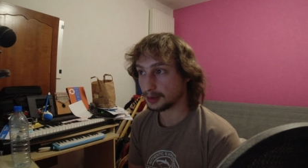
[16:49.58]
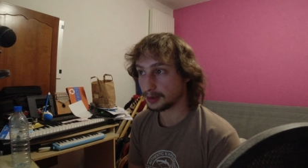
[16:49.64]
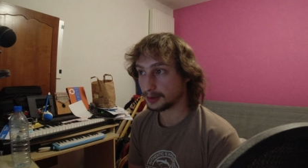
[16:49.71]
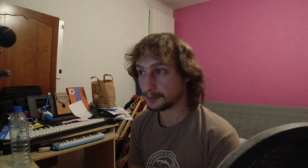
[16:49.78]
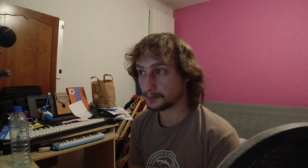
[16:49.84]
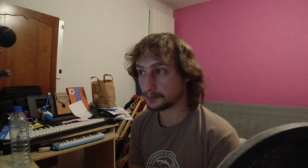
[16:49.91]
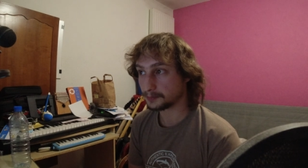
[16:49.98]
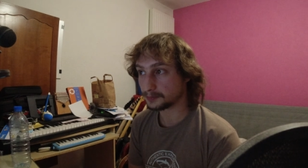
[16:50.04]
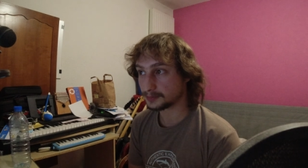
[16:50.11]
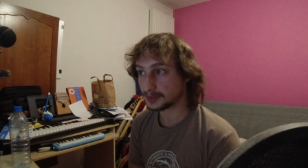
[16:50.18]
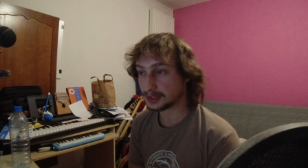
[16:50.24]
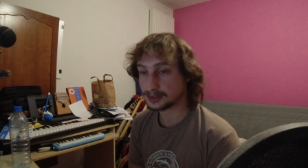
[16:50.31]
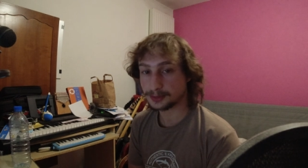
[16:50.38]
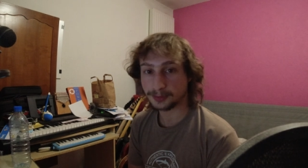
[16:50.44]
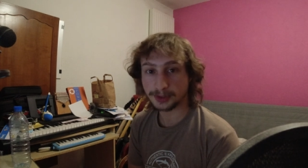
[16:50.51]

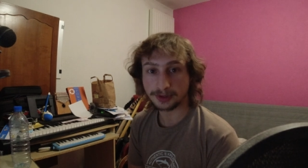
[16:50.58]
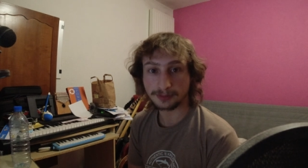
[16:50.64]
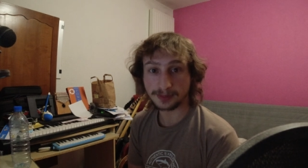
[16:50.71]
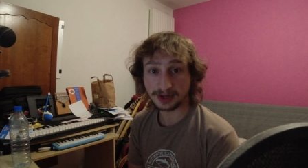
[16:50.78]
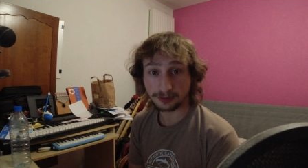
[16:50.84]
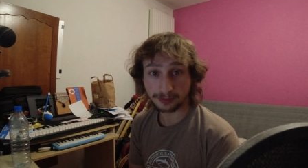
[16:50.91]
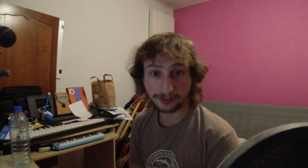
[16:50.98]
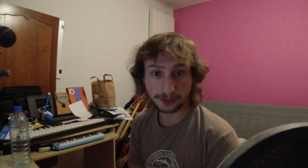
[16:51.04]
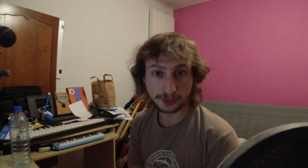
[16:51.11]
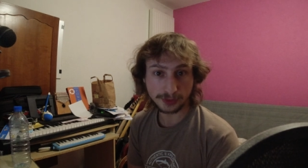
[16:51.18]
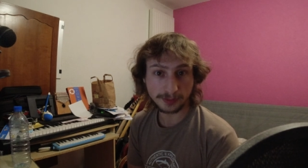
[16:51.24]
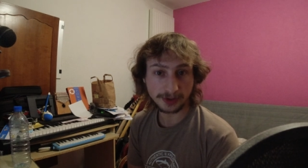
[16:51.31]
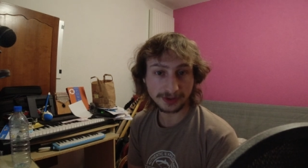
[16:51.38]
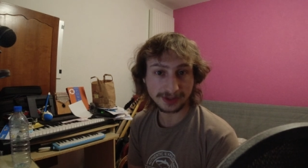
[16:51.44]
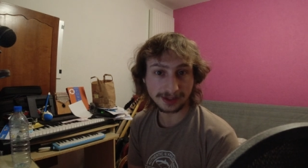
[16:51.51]
um, that's a word a Minecraft
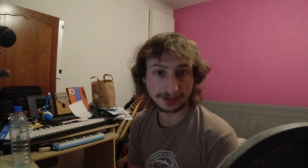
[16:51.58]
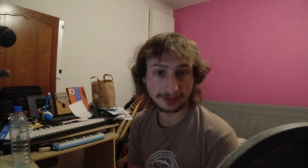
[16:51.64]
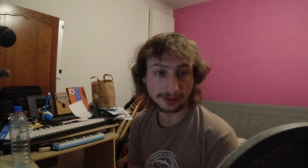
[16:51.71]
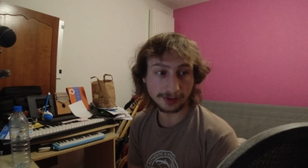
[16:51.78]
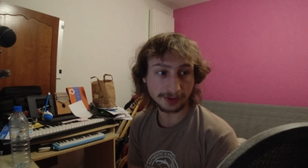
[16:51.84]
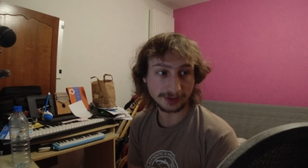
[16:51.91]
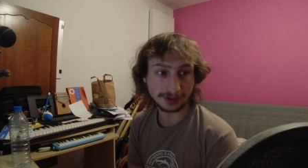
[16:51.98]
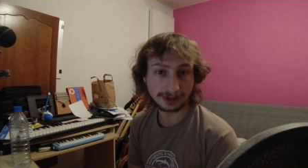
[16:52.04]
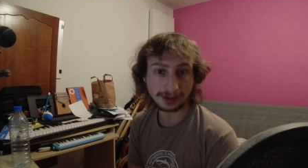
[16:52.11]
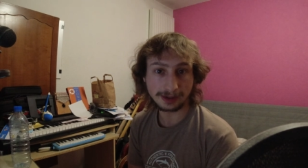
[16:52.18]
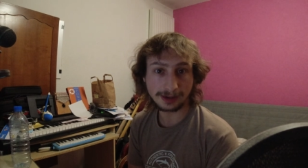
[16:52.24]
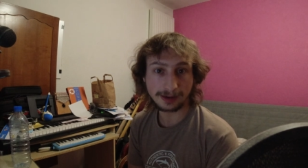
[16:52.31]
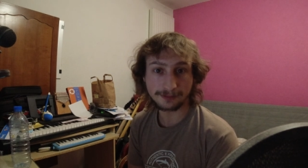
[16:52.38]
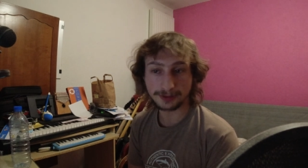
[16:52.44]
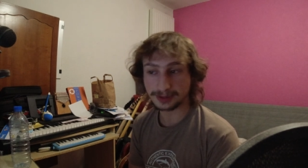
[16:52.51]
YouTuber said a lot
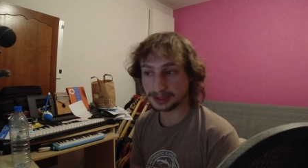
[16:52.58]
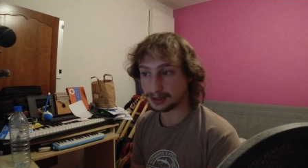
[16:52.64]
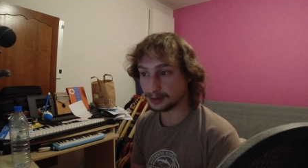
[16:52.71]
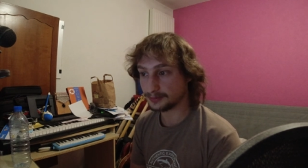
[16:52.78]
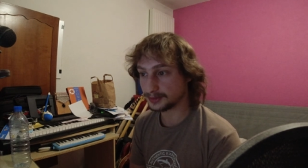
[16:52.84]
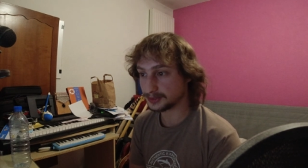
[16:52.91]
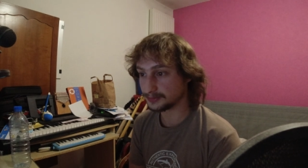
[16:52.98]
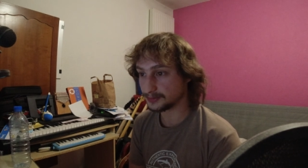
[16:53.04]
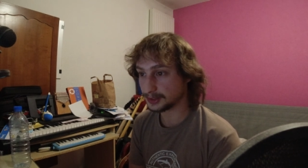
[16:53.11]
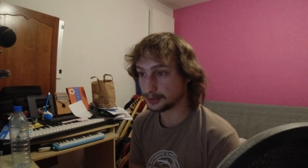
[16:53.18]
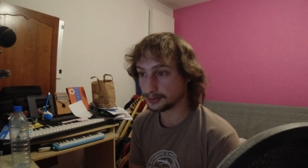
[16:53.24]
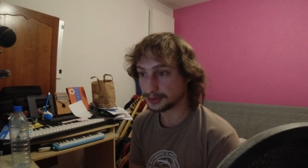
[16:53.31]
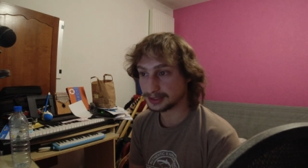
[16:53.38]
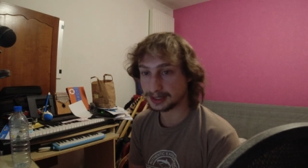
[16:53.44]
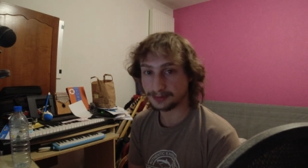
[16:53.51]
in every single of his
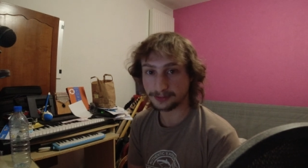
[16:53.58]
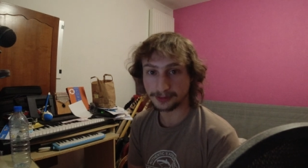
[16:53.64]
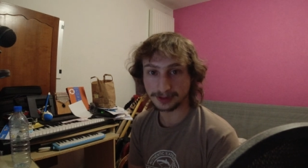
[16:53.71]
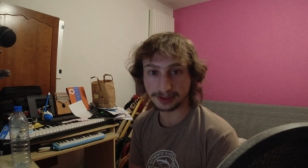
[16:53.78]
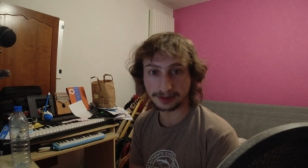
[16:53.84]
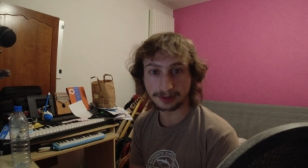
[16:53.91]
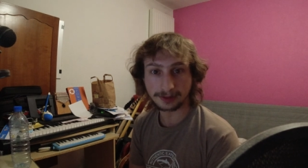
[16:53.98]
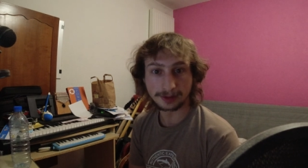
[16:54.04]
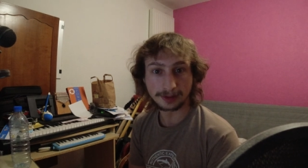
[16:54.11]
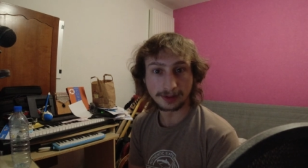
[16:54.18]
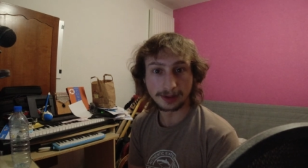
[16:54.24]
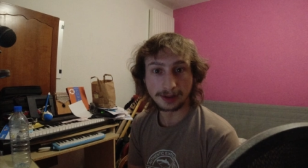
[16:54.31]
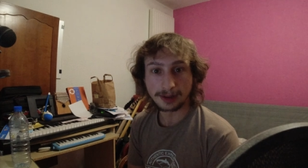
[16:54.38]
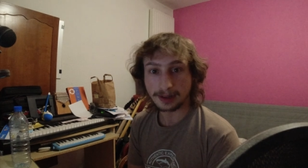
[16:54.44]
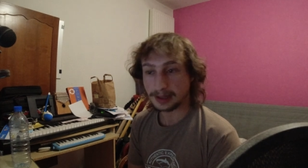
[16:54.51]
video. Scaffolding.
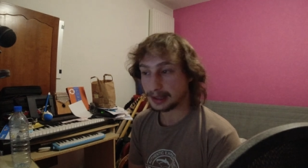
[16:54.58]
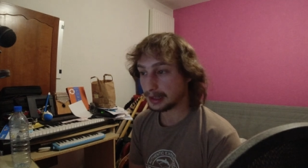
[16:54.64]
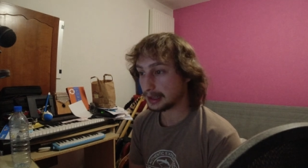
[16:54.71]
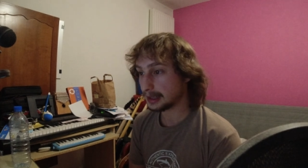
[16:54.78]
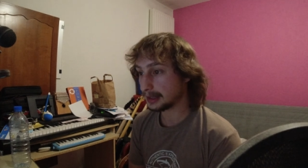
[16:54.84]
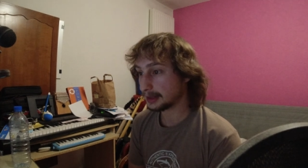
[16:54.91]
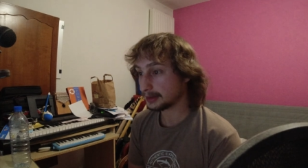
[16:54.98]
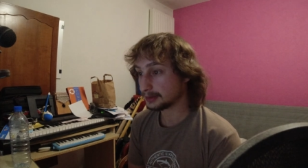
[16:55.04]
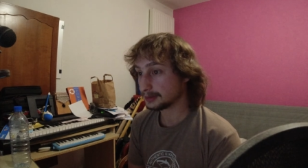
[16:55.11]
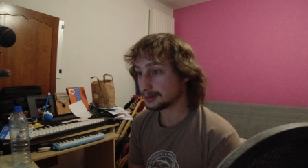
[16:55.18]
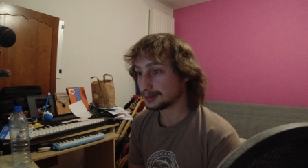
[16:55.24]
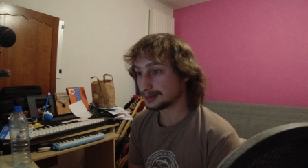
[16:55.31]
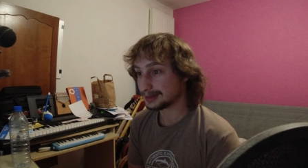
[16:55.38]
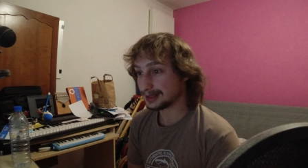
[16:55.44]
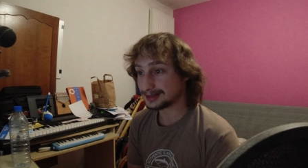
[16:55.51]

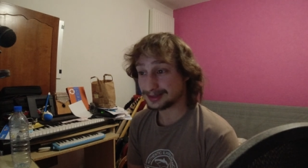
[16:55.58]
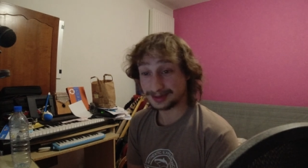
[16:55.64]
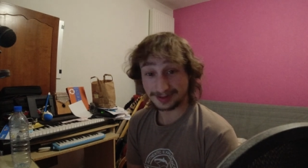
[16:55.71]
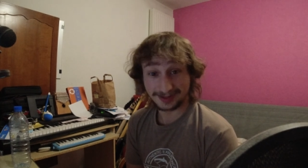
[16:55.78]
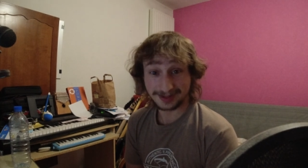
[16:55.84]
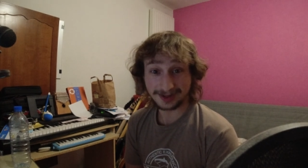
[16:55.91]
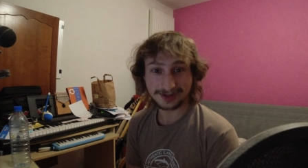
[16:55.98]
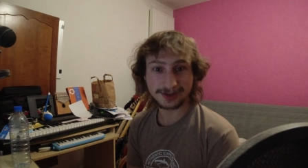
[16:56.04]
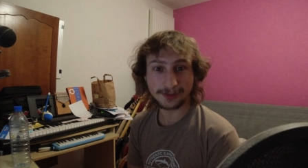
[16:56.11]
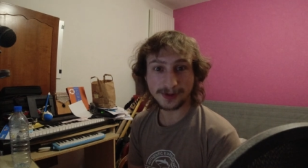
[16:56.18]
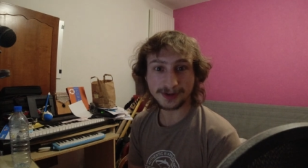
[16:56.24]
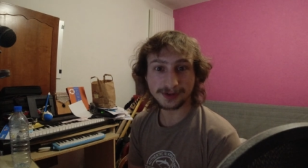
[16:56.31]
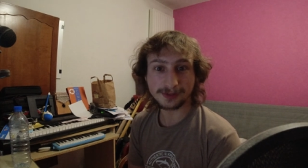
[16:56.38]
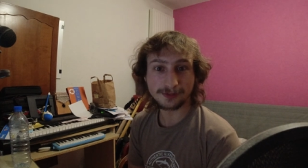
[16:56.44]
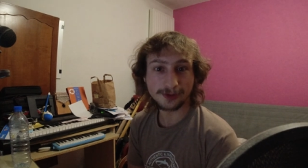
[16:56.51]
And that's a, such
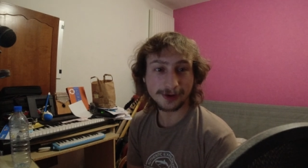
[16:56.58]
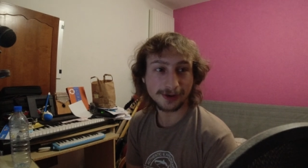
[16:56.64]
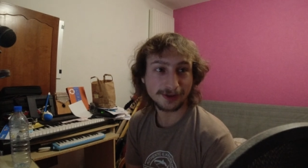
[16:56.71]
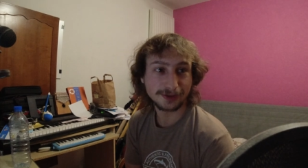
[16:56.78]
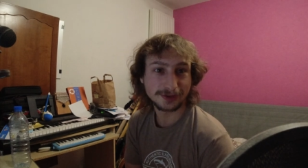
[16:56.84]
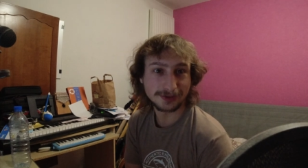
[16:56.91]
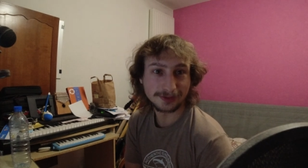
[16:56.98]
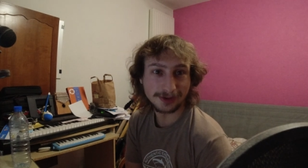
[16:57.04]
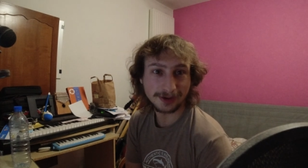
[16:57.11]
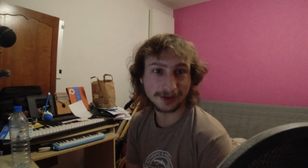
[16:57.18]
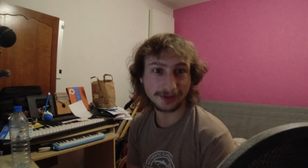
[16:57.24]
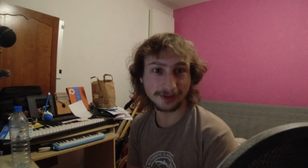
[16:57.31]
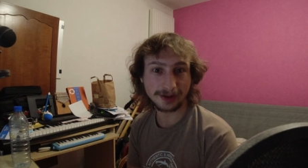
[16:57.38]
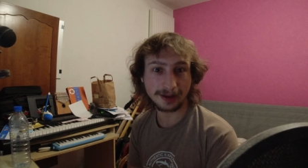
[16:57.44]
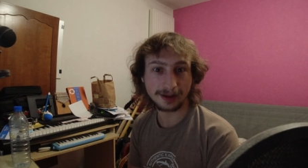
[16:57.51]
a random word to
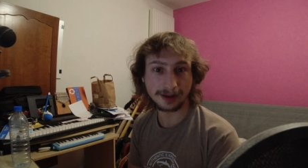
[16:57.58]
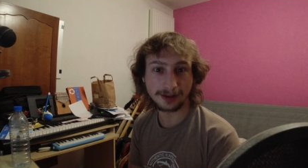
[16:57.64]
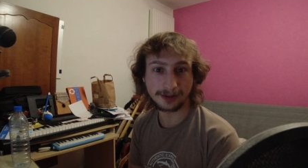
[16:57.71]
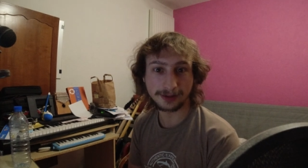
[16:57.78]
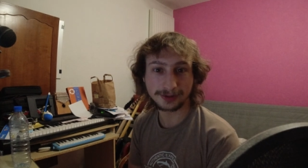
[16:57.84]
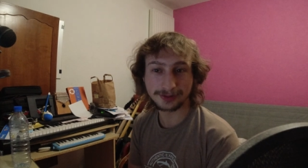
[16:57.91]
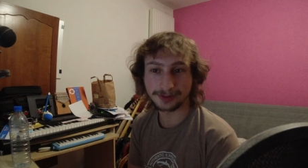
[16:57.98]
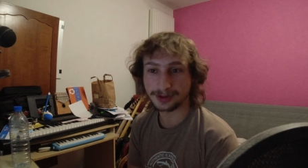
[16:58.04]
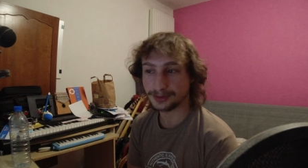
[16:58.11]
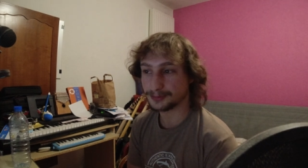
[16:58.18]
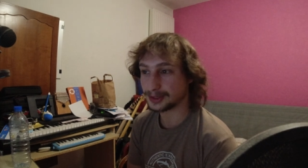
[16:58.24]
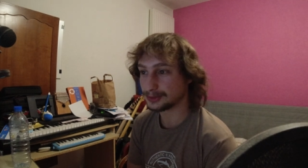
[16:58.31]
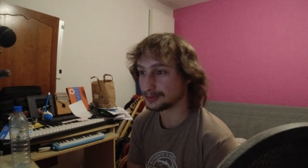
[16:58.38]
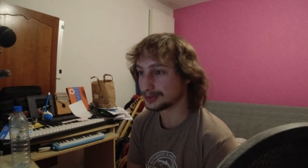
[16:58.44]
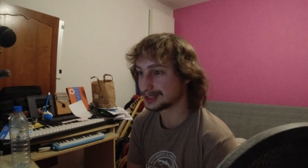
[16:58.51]
learn uh, to
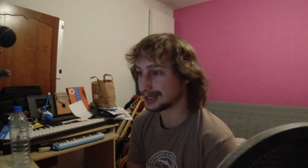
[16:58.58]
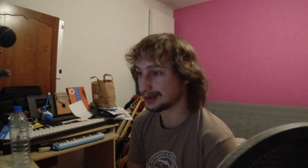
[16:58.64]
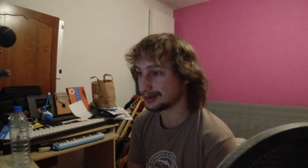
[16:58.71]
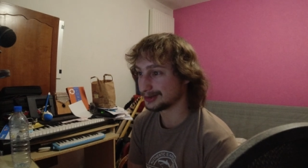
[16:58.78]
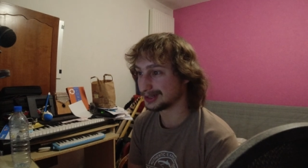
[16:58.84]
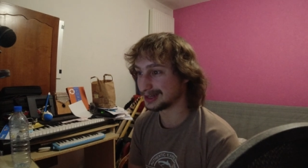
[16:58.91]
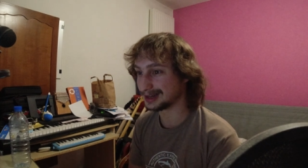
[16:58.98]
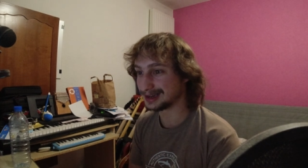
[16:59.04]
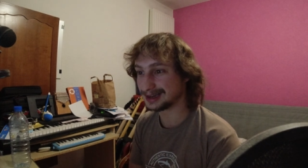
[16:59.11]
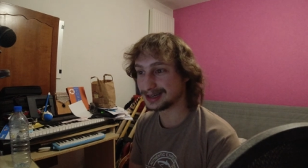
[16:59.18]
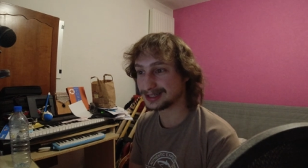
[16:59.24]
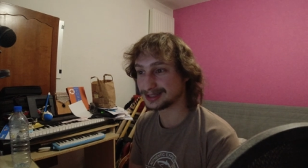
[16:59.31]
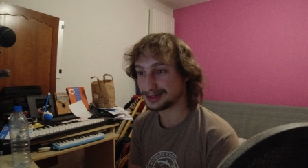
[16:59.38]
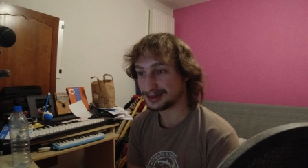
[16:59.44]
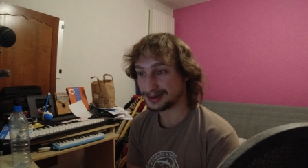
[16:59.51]
learn when you start learning
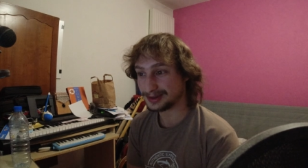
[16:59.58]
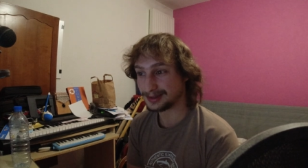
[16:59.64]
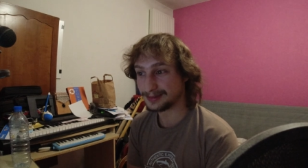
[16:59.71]
English.